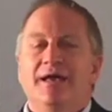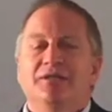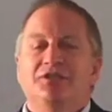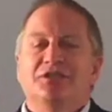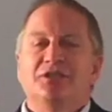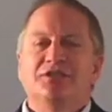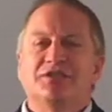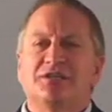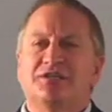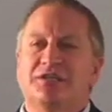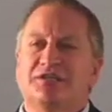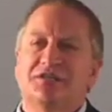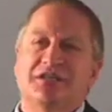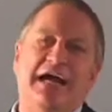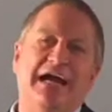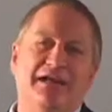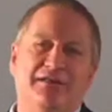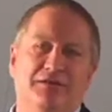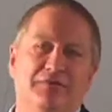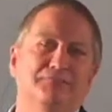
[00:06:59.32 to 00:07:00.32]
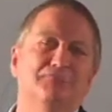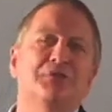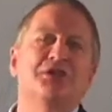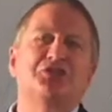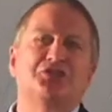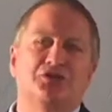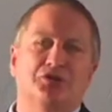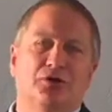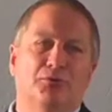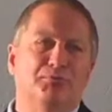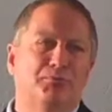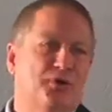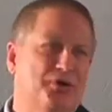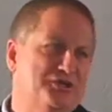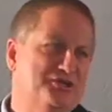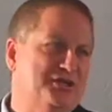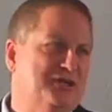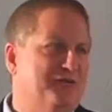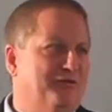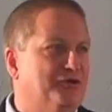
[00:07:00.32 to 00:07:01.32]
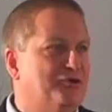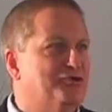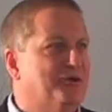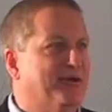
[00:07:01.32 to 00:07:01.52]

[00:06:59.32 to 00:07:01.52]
Jesus is kind of the missional person of the